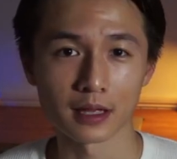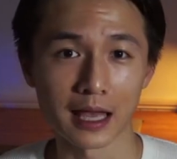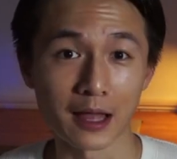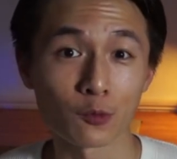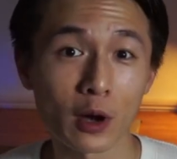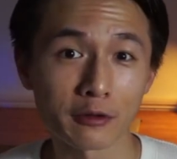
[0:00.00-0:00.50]

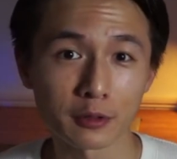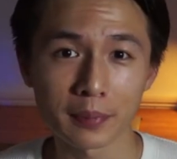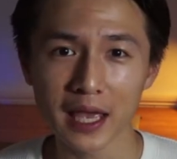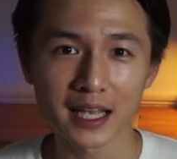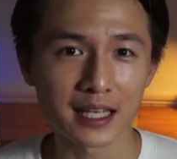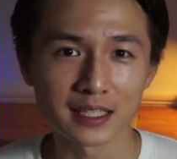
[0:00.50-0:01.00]
And while the
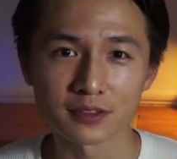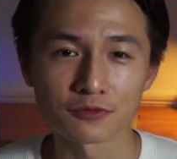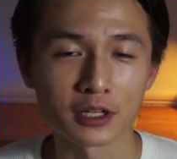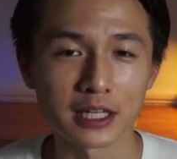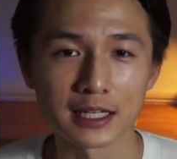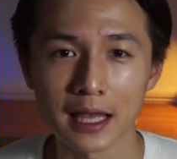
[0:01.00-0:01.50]
pay isn't
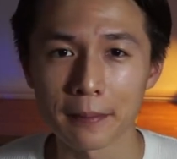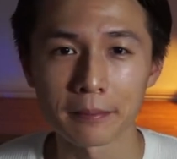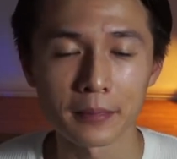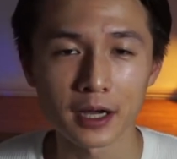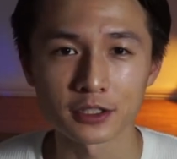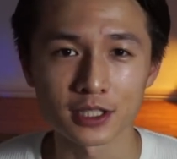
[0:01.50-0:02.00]
really that
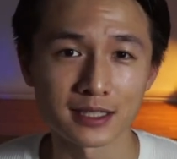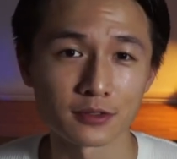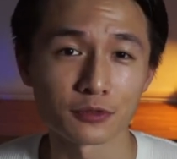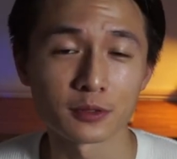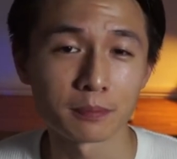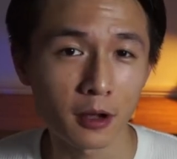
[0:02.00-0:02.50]
much, as a
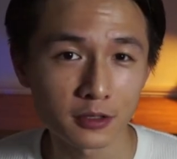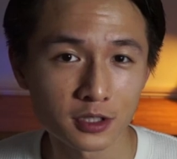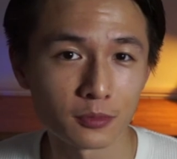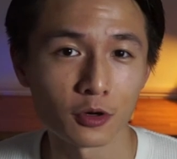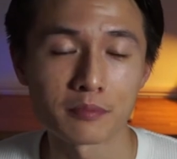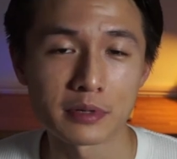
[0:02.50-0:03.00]

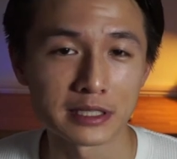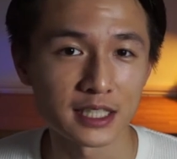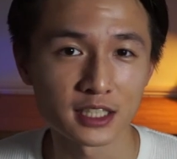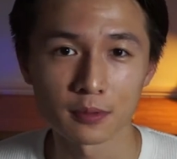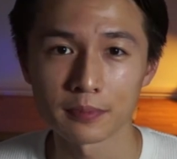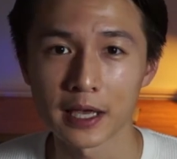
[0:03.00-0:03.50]
responsible and
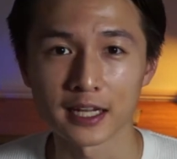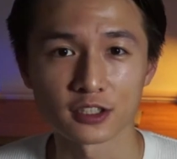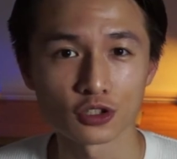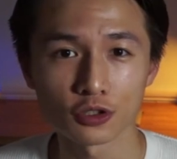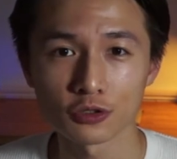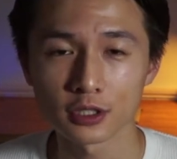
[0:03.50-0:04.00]
participating
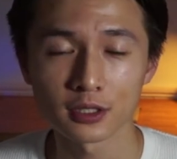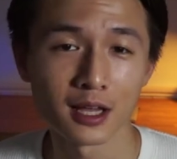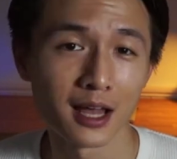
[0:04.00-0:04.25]
student,